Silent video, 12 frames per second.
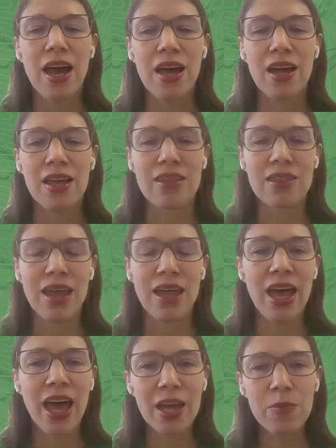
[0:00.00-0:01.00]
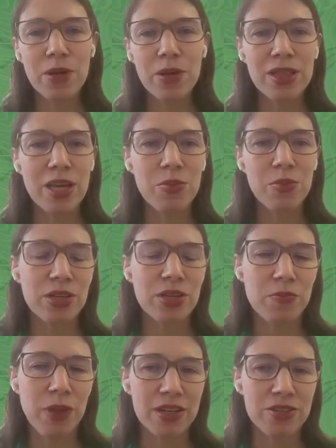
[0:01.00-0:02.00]
that had been labeled
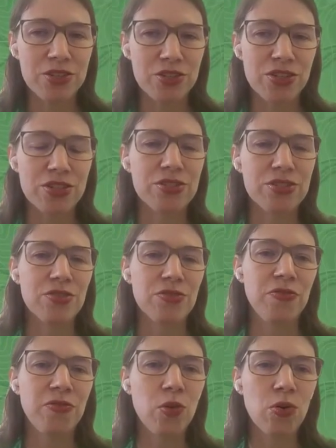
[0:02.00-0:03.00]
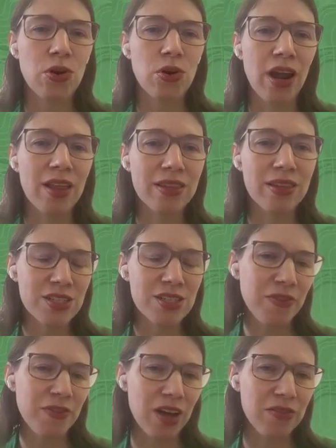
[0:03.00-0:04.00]
in pastures for at
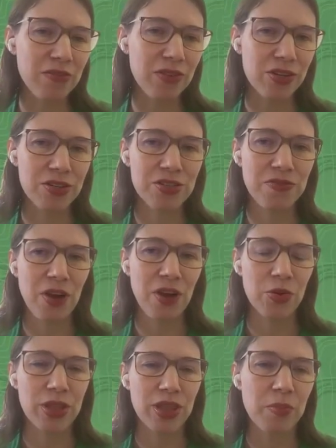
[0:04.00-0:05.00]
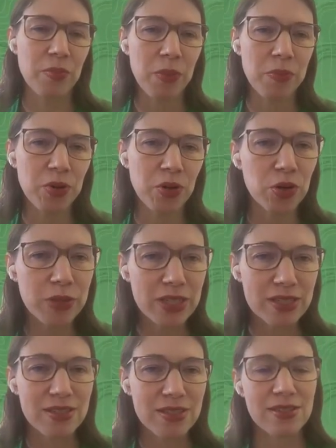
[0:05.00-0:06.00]
least 5 years following the
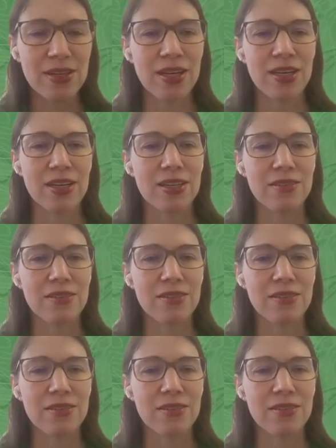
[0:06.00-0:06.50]
Mapiomas